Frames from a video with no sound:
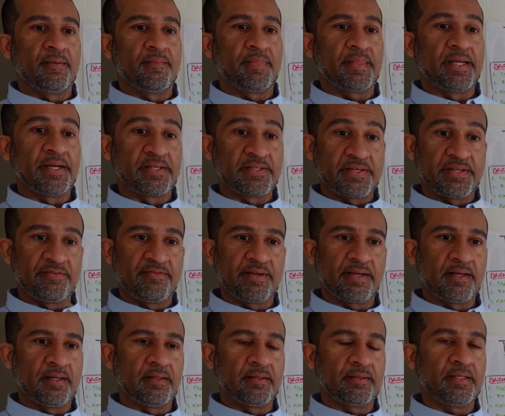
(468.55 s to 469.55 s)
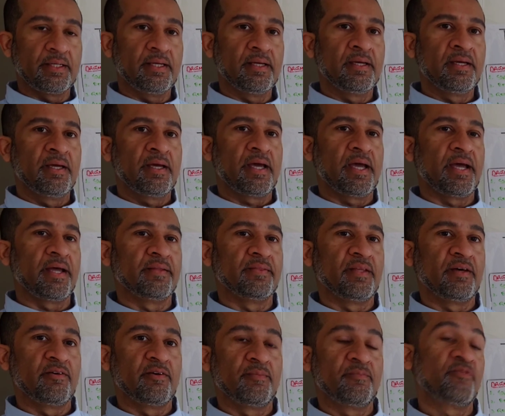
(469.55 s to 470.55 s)
its difficulty, and
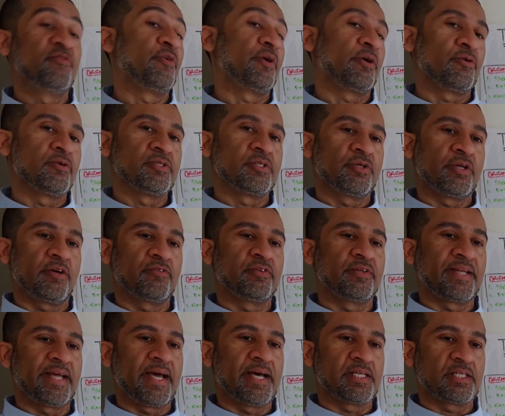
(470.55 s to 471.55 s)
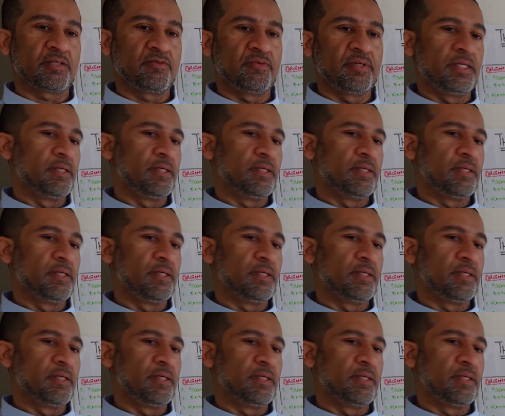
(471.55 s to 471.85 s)
the frequency of the task.